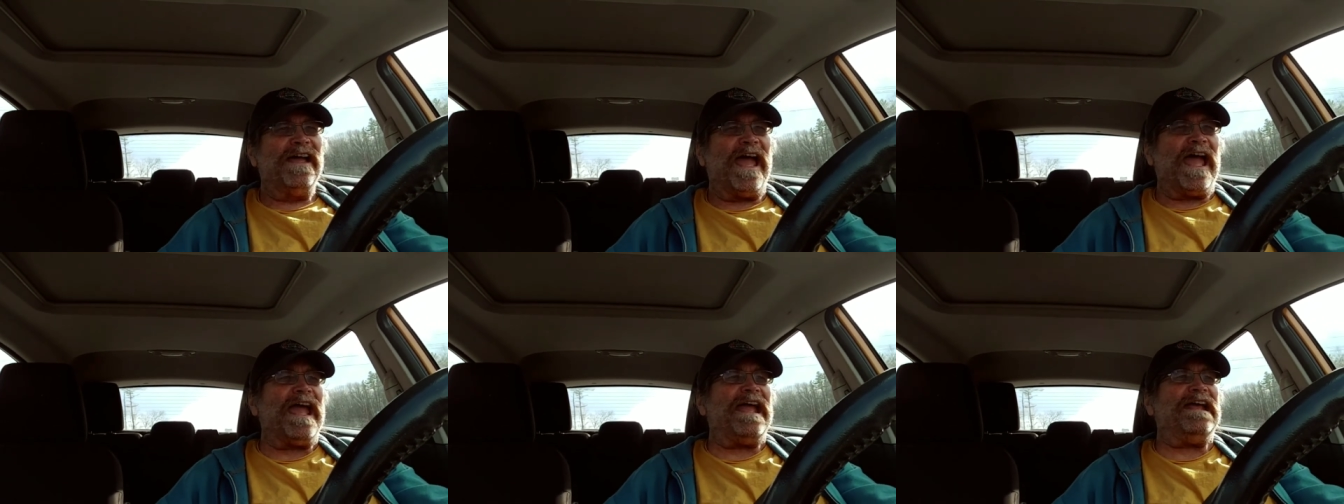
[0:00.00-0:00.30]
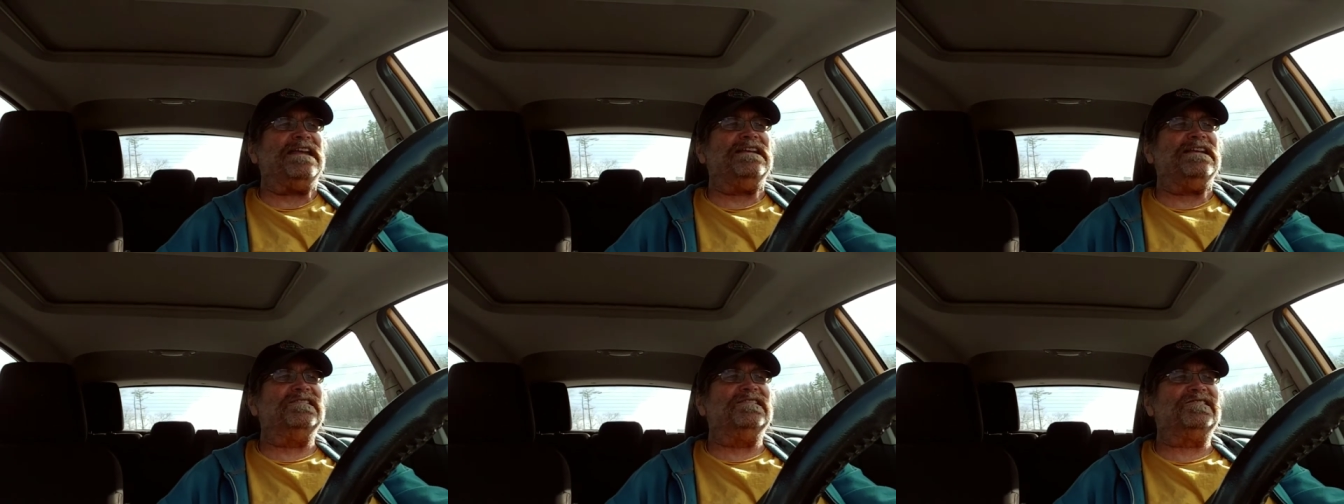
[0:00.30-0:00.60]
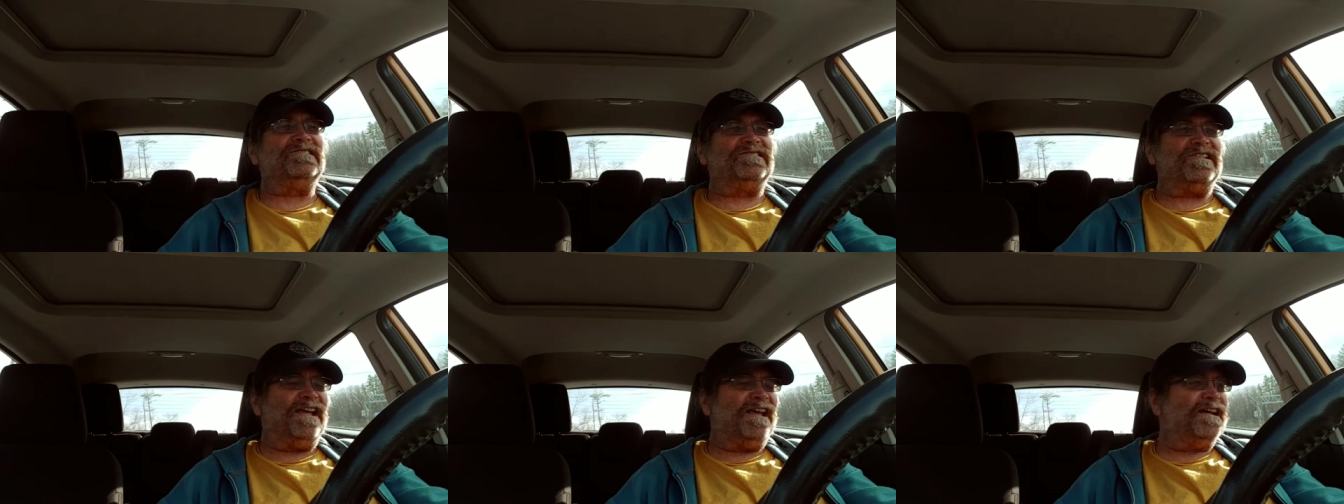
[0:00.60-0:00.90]

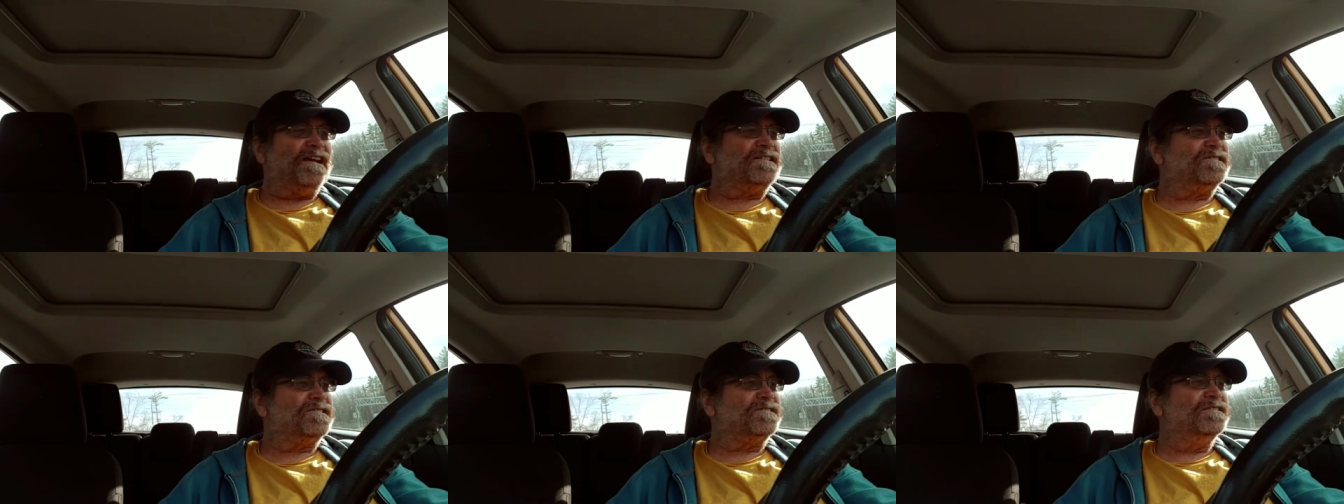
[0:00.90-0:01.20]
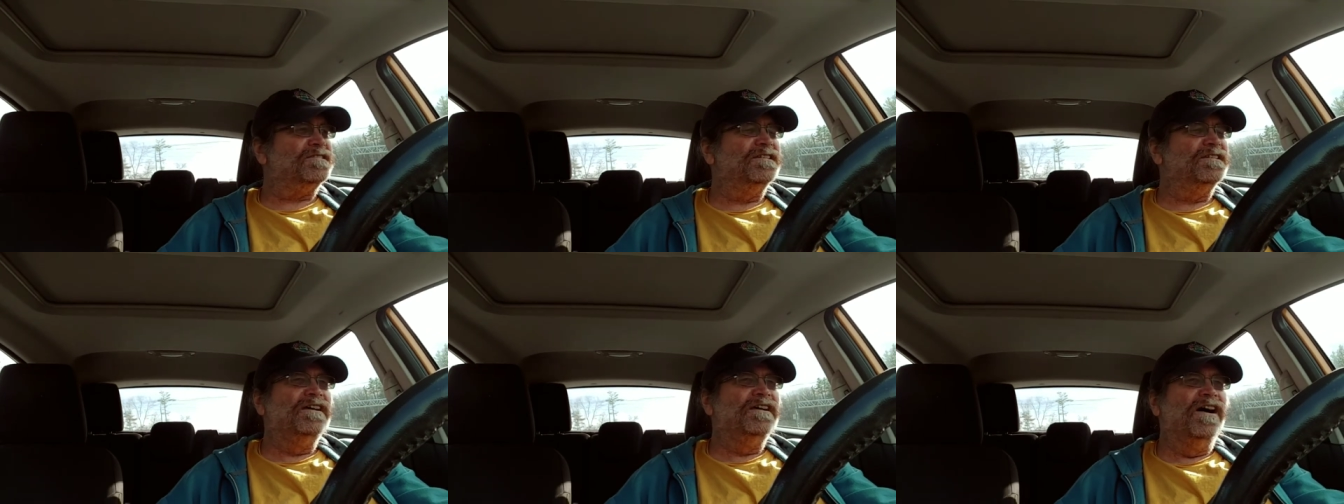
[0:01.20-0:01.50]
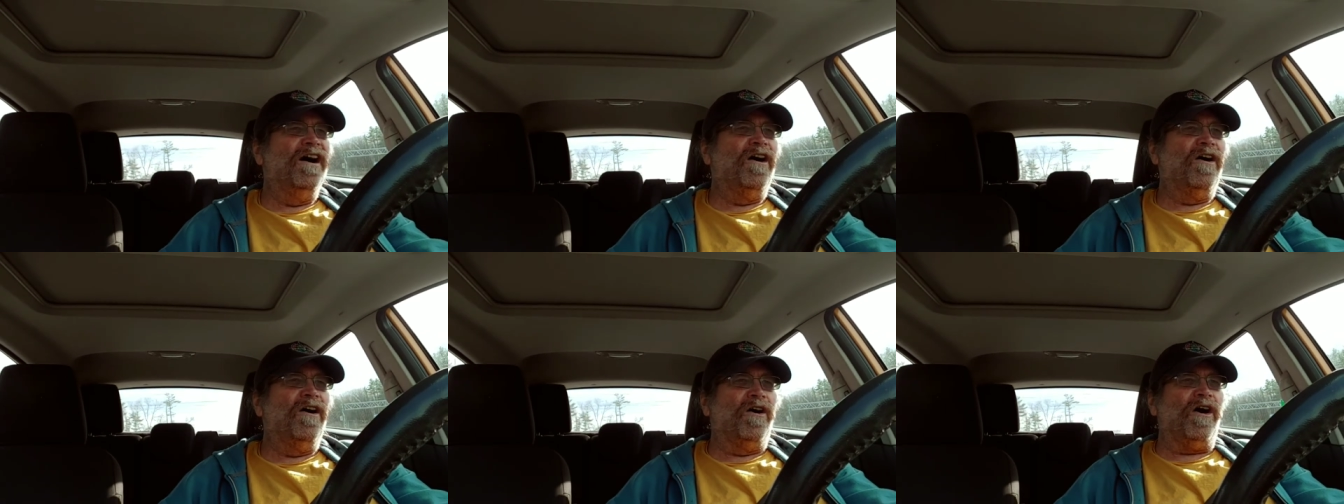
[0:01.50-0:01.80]
eighty-six.
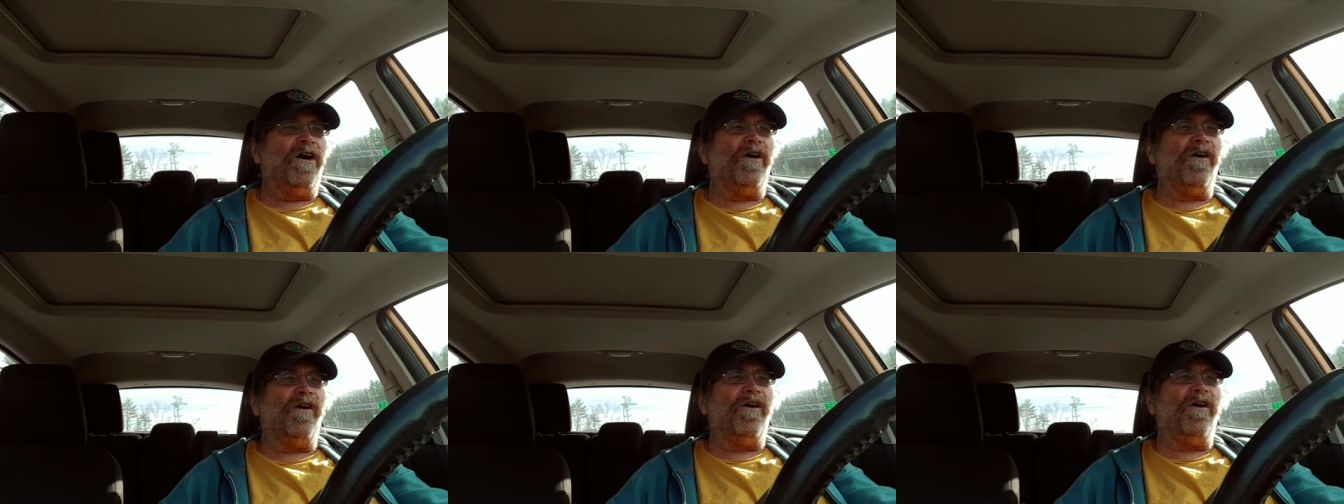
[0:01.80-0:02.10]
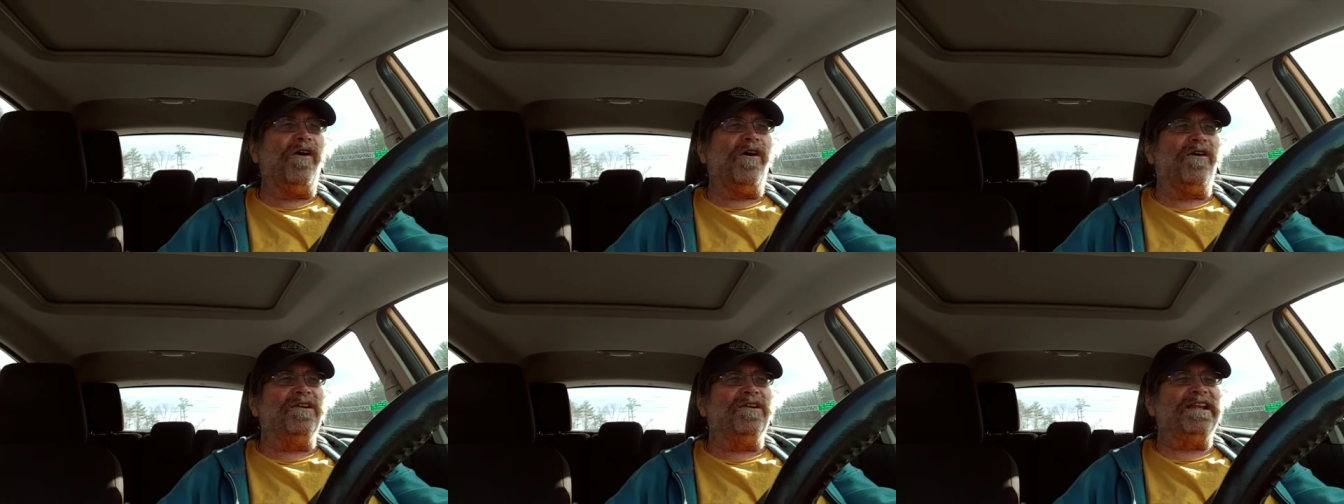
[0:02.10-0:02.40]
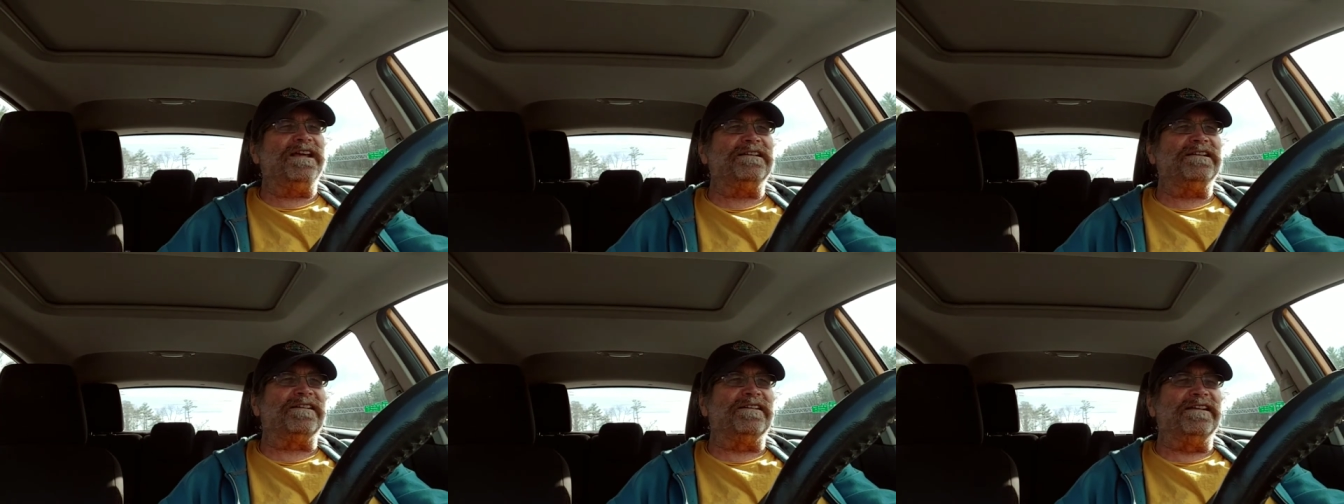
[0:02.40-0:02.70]

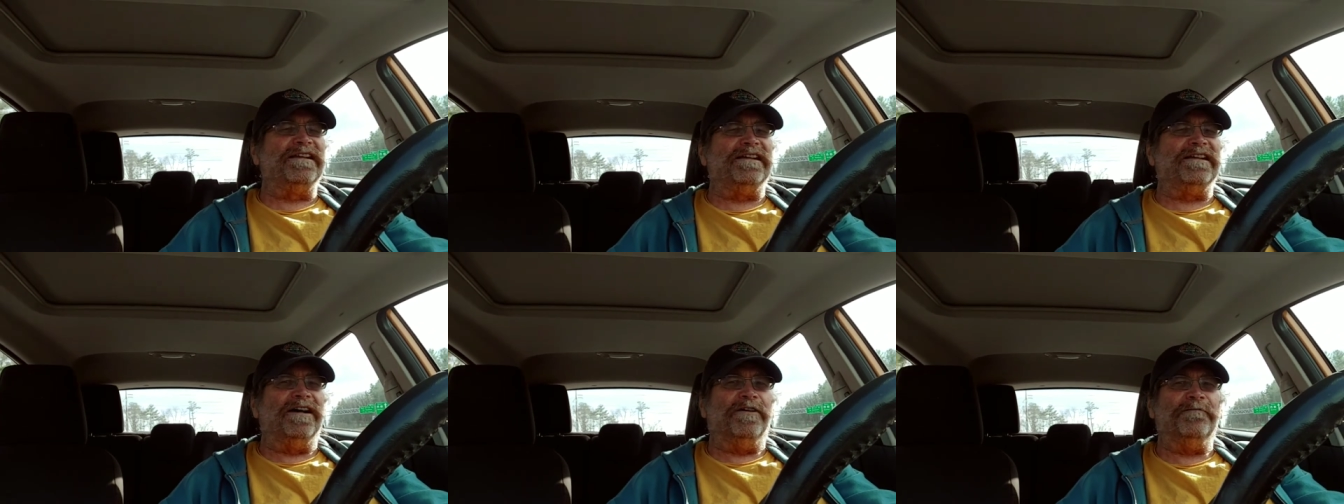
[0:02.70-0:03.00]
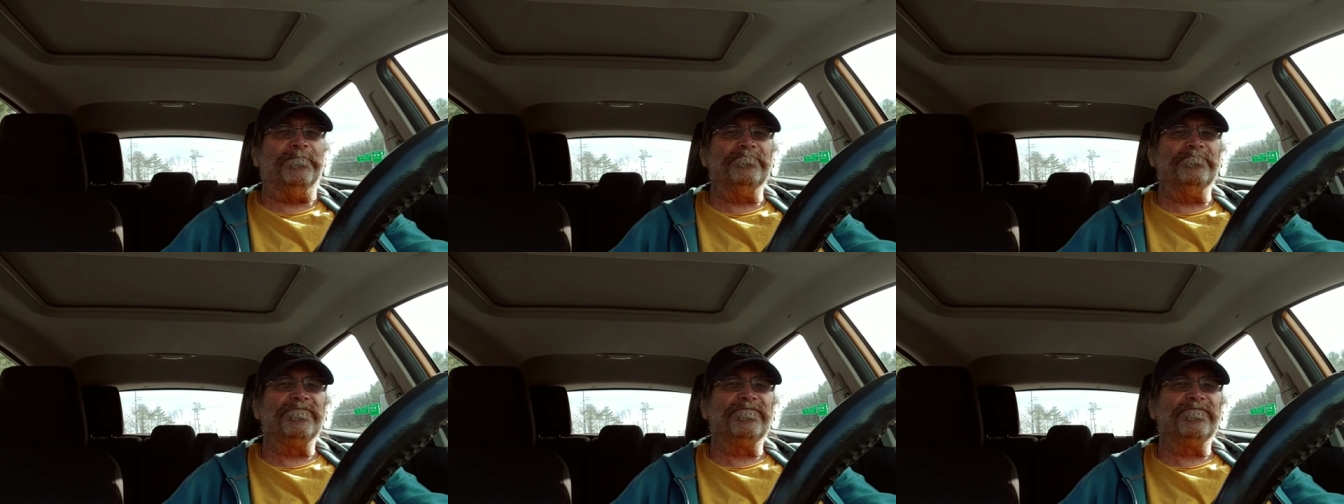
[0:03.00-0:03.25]
Holy Toledo!